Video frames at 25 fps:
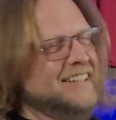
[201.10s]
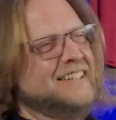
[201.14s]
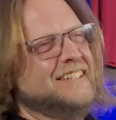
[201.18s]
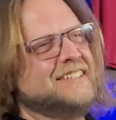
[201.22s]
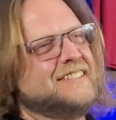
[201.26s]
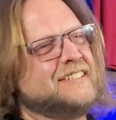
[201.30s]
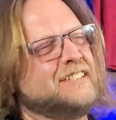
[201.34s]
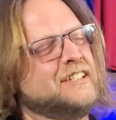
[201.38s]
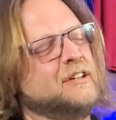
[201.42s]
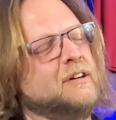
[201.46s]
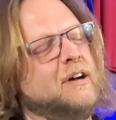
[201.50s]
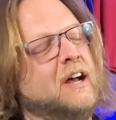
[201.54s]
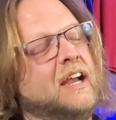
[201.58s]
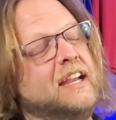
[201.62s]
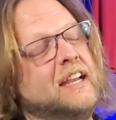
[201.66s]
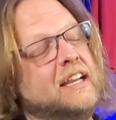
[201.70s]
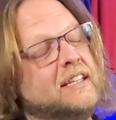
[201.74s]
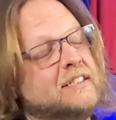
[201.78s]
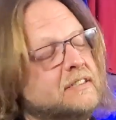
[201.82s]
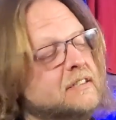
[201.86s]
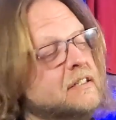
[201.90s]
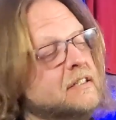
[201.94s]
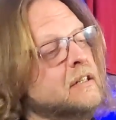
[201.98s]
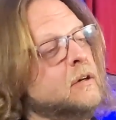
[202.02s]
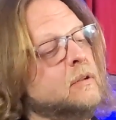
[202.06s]
So I
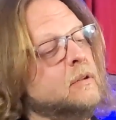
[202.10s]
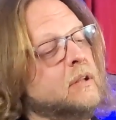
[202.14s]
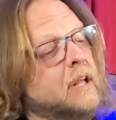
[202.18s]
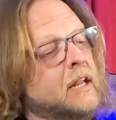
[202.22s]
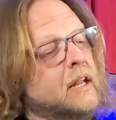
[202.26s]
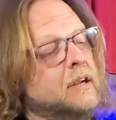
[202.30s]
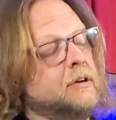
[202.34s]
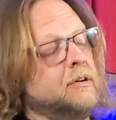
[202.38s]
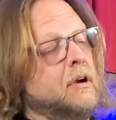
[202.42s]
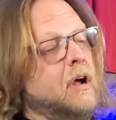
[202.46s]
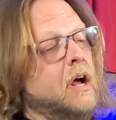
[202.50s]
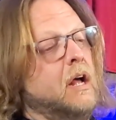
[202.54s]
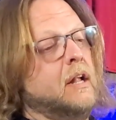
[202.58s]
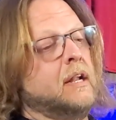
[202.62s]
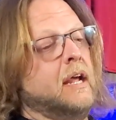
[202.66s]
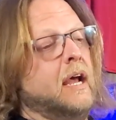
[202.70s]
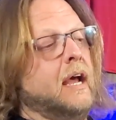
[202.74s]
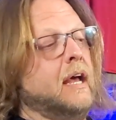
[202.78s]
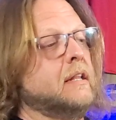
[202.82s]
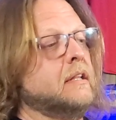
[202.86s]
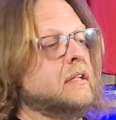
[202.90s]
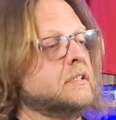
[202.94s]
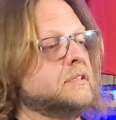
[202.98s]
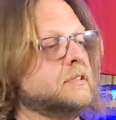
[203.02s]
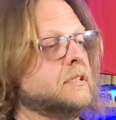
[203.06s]
guess, later on I
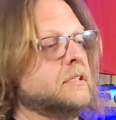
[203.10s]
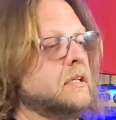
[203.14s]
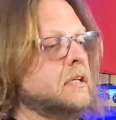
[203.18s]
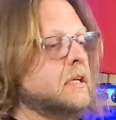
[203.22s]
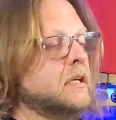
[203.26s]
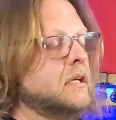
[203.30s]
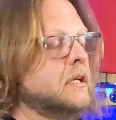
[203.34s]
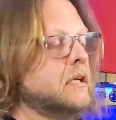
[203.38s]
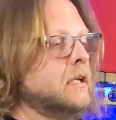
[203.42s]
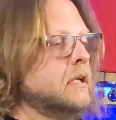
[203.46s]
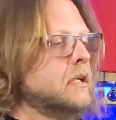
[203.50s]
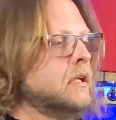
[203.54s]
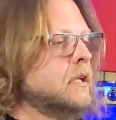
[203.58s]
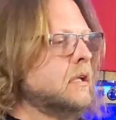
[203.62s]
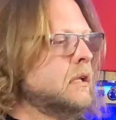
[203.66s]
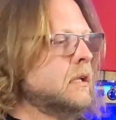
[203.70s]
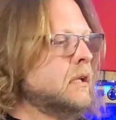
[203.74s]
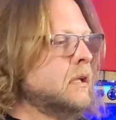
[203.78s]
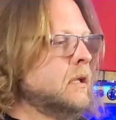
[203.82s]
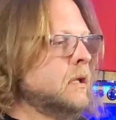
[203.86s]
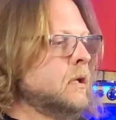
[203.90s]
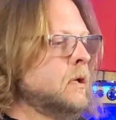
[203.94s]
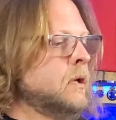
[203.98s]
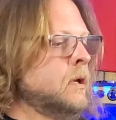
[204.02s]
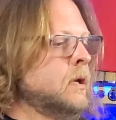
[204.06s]
had this,
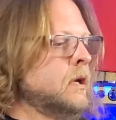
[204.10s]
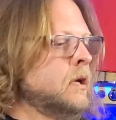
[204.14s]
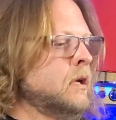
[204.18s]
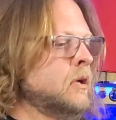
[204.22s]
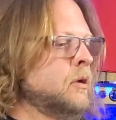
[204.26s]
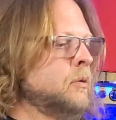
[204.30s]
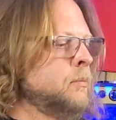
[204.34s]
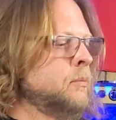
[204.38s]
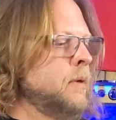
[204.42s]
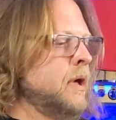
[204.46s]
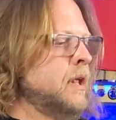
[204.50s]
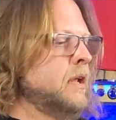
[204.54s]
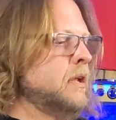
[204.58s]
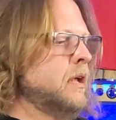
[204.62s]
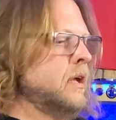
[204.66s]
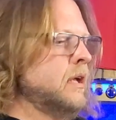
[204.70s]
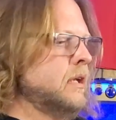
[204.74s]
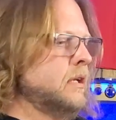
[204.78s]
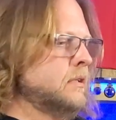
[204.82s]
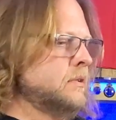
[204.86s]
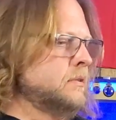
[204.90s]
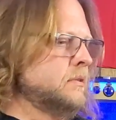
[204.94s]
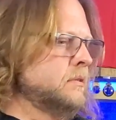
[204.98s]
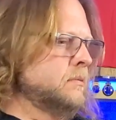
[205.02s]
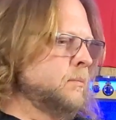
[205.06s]

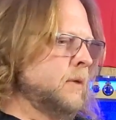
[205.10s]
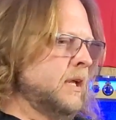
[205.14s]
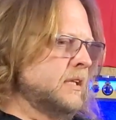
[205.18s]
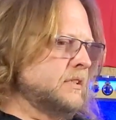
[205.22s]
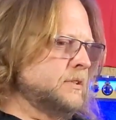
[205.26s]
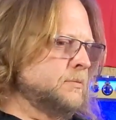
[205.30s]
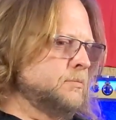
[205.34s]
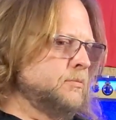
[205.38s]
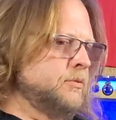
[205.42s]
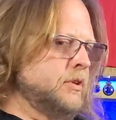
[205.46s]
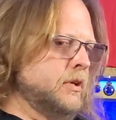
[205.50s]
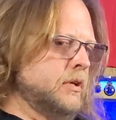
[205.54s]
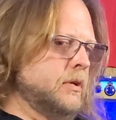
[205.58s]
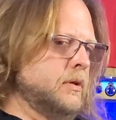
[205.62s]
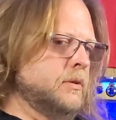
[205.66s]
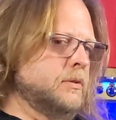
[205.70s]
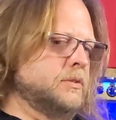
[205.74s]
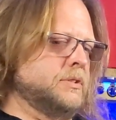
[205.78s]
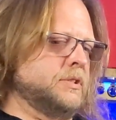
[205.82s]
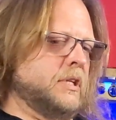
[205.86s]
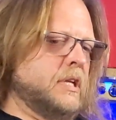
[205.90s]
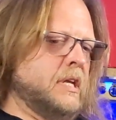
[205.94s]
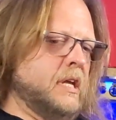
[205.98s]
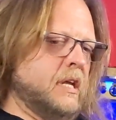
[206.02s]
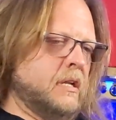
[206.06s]
met some
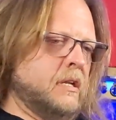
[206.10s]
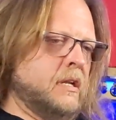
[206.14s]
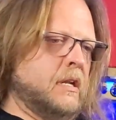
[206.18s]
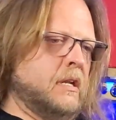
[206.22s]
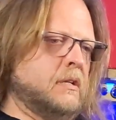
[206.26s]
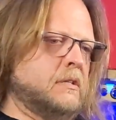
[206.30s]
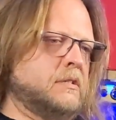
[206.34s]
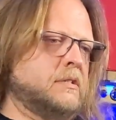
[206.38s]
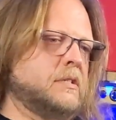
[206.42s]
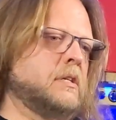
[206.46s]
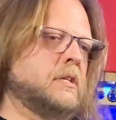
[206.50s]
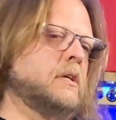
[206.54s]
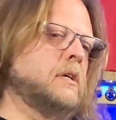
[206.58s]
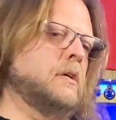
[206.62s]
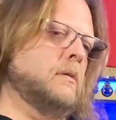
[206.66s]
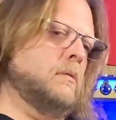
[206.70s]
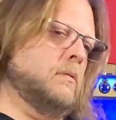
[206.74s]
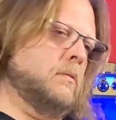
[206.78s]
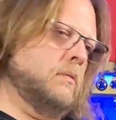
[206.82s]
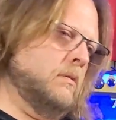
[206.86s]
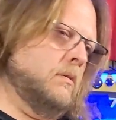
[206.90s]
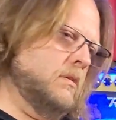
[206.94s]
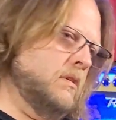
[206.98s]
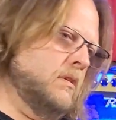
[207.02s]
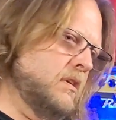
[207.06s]
dudes getting into
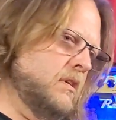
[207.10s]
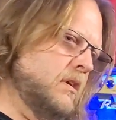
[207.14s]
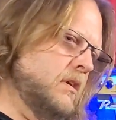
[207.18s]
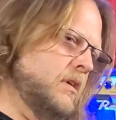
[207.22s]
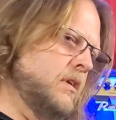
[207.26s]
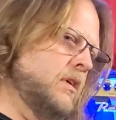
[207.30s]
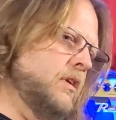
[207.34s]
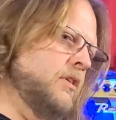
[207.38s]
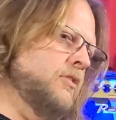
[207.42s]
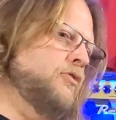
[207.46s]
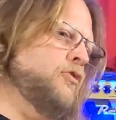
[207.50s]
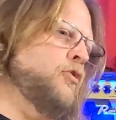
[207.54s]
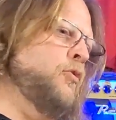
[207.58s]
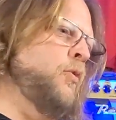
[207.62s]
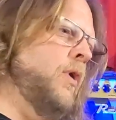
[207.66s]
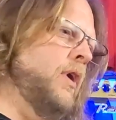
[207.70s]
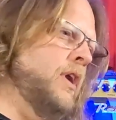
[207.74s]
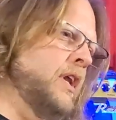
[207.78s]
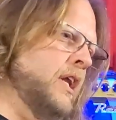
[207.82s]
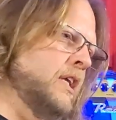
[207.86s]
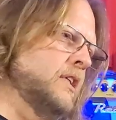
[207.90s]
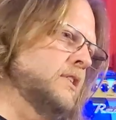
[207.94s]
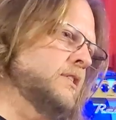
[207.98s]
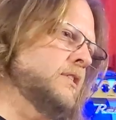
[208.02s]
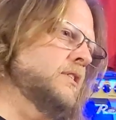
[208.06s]
your
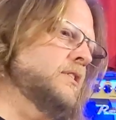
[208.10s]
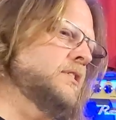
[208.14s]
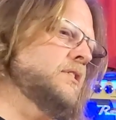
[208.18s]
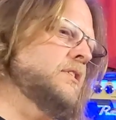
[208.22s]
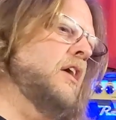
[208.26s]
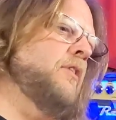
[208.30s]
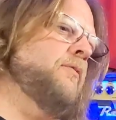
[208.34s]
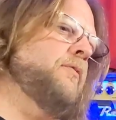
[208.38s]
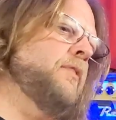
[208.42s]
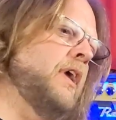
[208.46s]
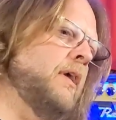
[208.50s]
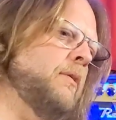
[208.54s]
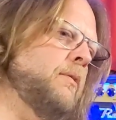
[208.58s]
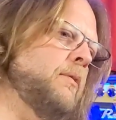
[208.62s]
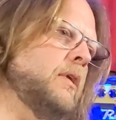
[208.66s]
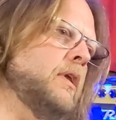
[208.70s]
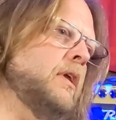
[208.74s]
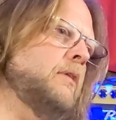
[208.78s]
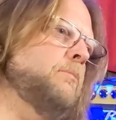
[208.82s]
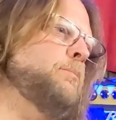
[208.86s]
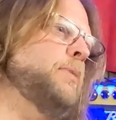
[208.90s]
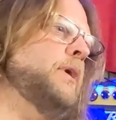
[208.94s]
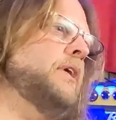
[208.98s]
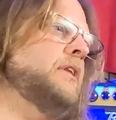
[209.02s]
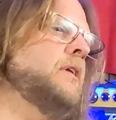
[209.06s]
20s and stuff, and I really
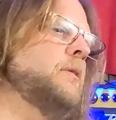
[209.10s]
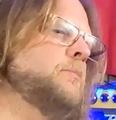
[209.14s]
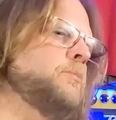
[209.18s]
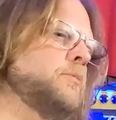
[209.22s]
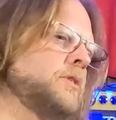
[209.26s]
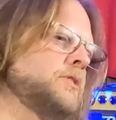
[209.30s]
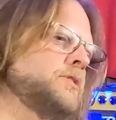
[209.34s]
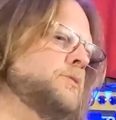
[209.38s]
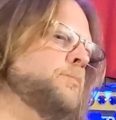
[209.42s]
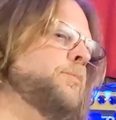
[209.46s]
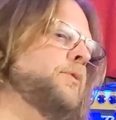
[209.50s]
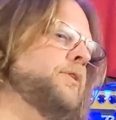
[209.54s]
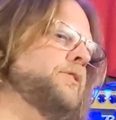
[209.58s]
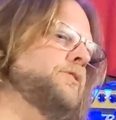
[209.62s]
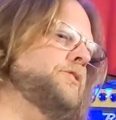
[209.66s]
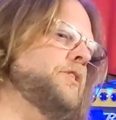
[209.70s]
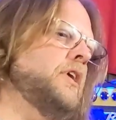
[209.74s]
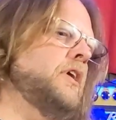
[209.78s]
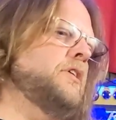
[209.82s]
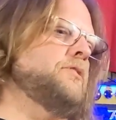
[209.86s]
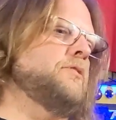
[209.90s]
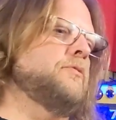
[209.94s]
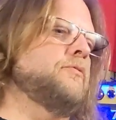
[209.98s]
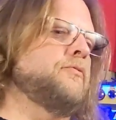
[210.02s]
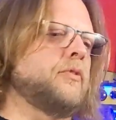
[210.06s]
picked up this
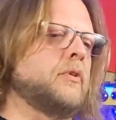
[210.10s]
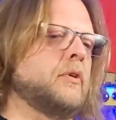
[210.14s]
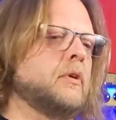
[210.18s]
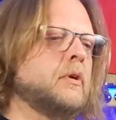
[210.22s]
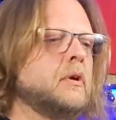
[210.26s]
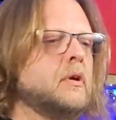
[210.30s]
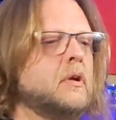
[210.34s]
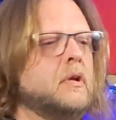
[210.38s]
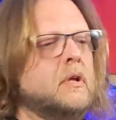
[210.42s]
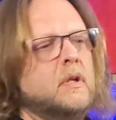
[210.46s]
appreciation for